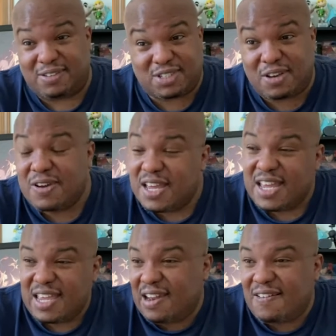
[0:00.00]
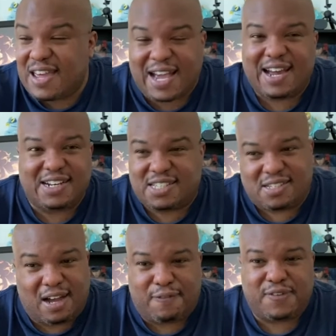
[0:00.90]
So, that kind of stuff.